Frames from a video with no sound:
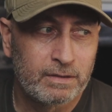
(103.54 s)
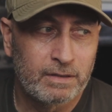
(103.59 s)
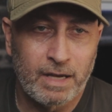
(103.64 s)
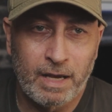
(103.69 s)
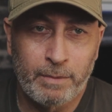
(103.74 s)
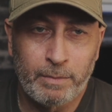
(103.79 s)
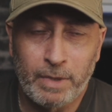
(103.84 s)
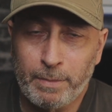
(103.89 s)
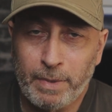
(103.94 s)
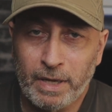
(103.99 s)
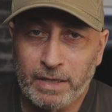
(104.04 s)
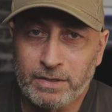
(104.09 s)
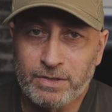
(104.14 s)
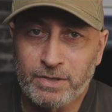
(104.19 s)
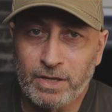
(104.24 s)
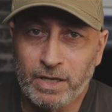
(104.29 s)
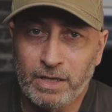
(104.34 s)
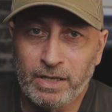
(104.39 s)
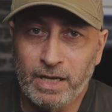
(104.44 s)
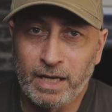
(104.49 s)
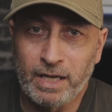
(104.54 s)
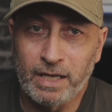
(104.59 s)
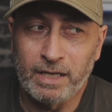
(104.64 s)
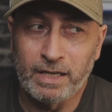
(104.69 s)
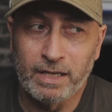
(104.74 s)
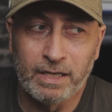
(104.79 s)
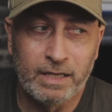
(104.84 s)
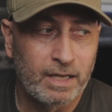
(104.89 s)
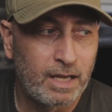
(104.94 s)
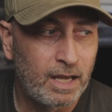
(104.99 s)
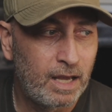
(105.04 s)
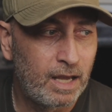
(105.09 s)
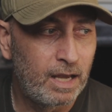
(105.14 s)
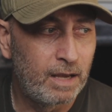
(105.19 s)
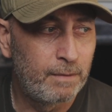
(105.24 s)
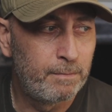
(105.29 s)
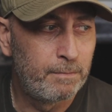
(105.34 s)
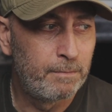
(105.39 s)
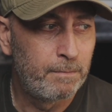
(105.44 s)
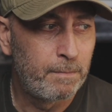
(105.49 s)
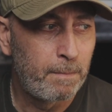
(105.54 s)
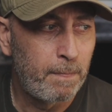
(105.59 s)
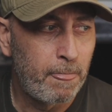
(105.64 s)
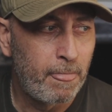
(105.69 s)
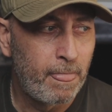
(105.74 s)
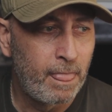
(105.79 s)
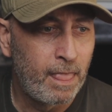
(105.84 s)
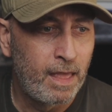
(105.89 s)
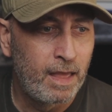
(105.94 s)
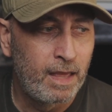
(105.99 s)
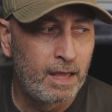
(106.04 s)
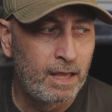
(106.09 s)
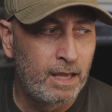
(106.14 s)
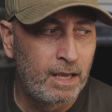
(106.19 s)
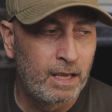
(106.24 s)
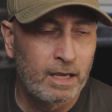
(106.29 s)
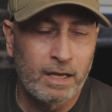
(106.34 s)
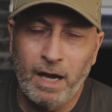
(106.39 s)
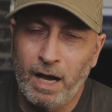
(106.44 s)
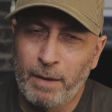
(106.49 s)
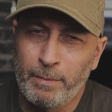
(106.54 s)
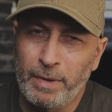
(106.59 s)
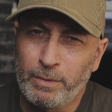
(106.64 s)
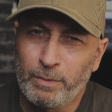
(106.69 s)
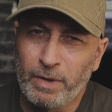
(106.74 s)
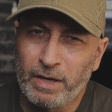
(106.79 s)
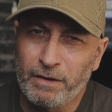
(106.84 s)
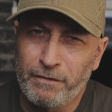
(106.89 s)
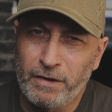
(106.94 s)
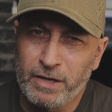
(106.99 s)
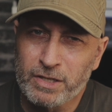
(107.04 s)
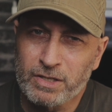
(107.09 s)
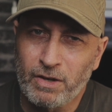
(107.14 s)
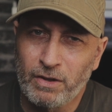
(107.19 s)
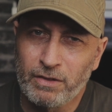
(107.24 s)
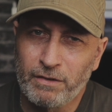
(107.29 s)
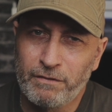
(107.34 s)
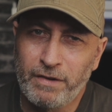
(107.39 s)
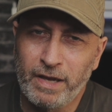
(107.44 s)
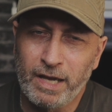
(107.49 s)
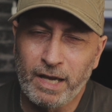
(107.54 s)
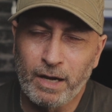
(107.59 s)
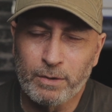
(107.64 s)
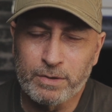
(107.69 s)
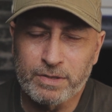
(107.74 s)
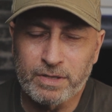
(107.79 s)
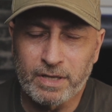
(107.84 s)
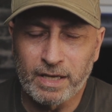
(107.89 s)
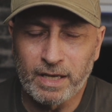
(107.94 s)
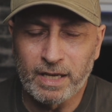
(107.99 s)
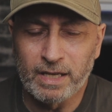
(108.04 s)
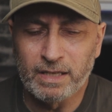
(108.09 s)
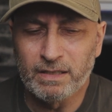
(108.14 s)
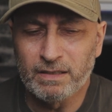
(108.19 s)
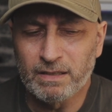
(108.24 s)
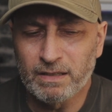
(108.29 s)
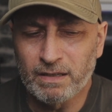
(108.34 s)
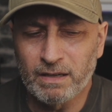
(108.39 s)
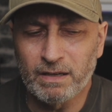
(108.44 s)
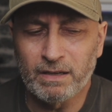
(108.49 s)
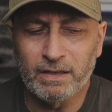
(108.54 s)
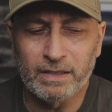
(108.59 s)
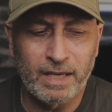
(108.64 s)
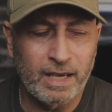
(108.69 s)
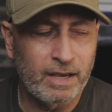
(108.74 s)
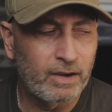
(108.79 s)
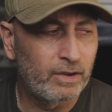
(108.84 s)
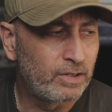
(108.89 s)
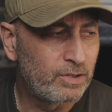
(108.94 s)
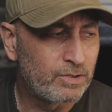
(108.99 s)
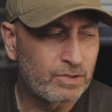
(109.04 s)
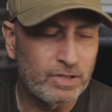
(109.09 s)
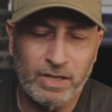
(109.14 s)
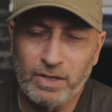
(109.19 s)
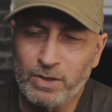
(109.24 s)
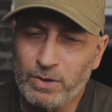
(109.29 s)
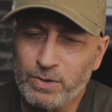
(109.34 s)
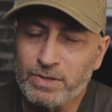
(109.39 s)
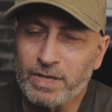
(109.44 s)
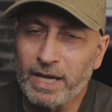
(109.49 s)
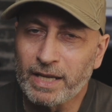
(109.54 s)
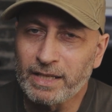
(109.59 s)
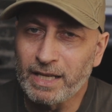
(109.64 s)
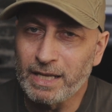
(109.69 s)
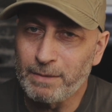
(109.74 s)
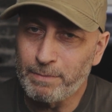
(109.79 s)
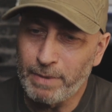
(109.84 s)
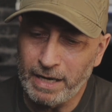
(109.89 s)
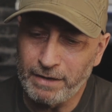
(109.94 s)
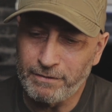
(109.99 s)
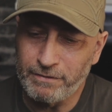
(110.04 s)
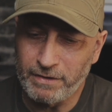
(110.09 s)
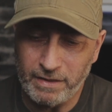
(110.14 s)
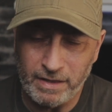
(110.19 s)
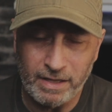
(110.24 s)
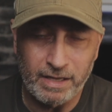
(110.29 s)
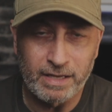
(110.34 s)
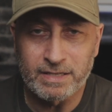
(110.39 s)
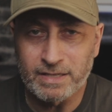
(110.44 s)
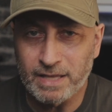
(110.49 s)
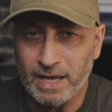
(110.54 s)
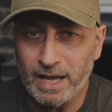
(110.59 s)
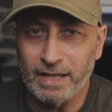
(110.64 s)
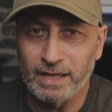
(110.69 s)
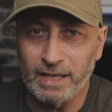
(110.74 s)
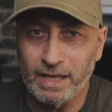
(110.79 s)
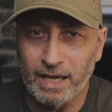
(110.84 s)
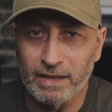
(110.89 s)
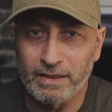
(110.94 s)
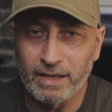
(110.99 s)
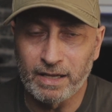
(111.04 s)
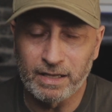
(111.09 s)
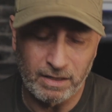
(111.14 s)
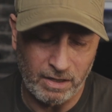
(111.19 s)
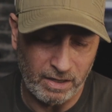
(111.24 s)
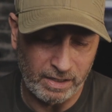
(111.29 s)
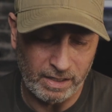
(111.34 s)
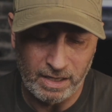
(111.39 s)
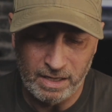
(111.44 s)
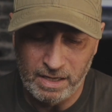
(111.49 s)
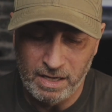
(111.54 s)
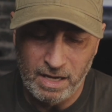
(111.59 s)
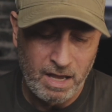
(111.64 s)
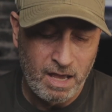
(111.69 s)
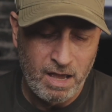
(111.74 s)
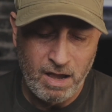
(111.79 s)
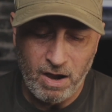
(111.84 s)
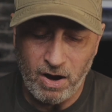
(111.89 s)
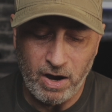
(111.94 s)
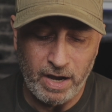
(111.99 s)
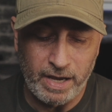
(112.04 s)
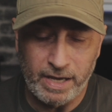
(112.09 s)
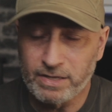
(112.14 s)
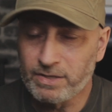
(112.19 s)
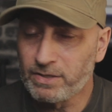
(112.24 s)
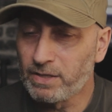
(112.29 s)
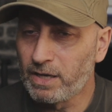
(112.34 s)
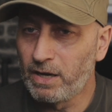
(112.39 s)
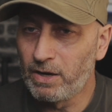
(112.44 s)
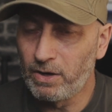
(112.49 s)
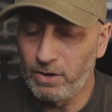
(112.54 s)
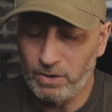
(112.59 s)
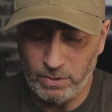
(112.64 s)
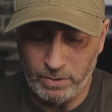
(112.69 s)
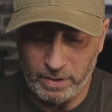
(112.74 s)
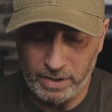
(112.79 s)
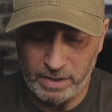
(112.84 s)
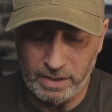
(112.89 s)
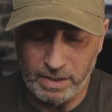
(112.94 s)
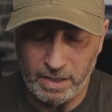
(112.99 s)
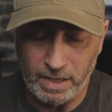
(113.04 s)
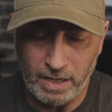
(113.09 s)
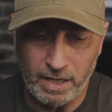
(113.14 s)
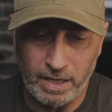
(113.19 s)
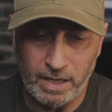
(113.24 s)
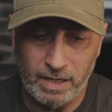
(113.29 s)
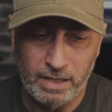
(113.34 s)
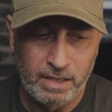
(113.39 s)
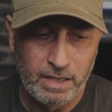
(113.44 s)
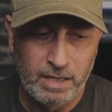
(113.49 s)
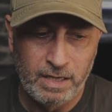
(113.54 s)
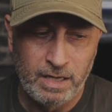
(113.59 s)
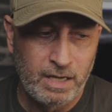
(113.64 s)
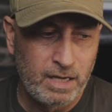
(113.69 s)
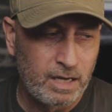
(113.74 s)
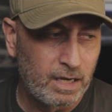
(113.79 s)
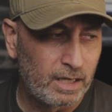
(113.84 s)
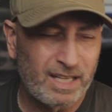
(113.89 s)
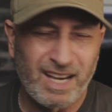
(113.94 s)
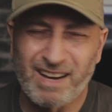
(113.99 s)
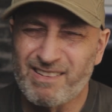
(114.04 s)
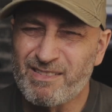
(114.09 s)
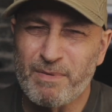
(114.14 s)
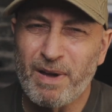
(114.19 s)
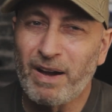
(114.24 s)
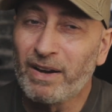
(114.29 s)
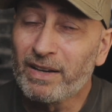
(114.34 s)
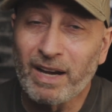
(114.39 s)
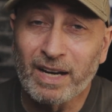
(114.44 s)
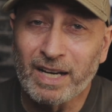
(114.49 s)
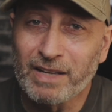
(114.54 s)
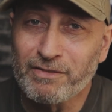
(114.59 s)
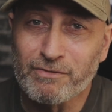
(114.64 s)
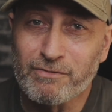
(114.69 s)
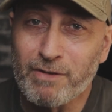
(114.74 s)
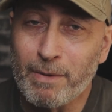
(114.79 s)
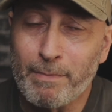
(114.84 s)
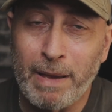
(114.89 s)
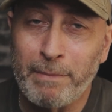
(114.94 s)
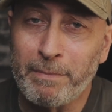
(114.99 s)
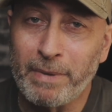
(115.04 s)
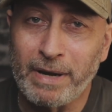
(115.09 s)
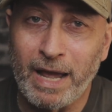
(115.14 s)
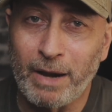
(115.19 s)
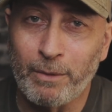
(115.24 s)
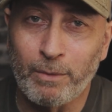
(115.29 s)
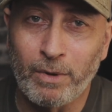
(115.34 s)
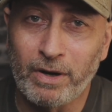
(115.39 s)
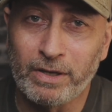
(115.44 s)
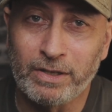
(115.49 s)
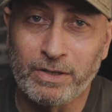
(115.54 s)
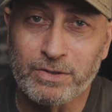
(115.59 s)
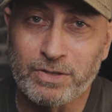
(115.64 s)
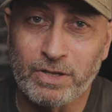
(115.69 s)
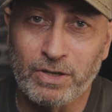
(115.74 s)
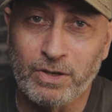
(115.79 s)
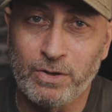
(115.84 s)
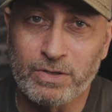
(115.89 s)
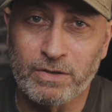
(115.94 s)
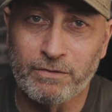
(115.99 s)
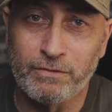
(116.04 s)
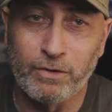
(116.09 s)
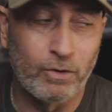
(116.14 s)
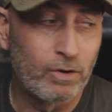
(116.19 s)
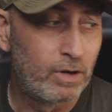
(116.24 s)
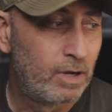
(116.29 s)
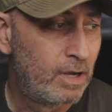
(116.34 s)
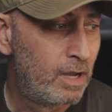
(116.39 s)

How many buttons do you need? I mean, when I first got the V, I was thinking, oh yeah, I used to use that D-pad for this, that and the other, like ISO, and I can't even remember now what I used to use it for,